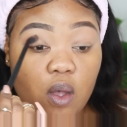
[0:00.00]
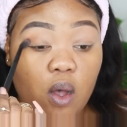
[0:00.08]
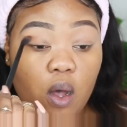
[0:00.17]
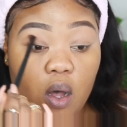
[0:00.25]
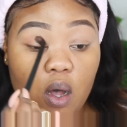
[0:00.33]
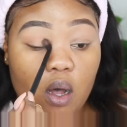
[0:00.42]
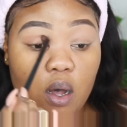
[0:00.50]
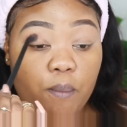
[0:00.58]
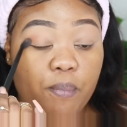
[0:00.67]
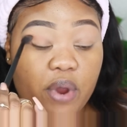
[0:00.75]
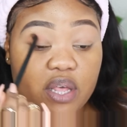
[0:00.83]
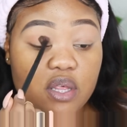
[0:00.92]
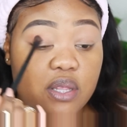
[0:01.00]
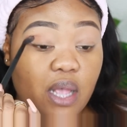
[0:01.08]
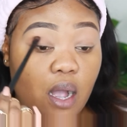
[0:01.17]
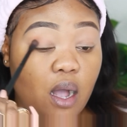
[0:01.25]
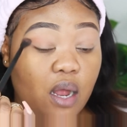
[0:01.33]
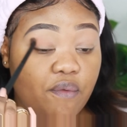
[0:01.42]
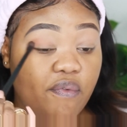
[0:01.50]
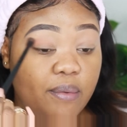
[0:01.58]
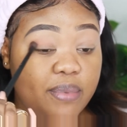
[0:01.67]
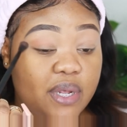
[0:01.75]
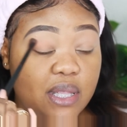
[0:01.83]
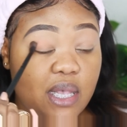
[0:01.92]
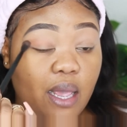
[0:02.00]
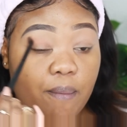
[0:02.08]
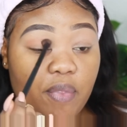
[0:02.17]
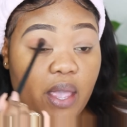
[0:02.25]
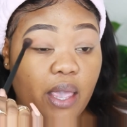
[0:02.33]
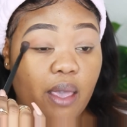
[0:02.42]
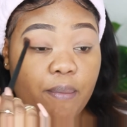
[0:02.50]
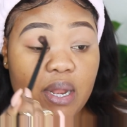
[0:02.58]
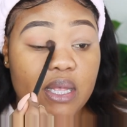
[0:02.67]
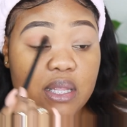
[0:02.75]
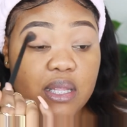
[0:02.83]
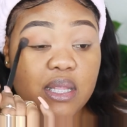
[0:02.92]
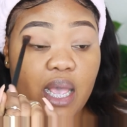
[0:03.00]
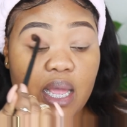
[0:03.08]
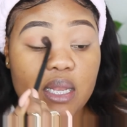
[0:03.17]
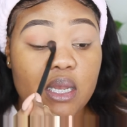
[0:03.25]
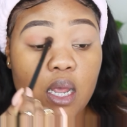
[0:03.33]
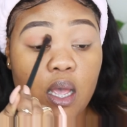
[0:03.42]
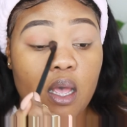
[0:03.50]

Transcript: are brushes I got from Discam. They came in a set.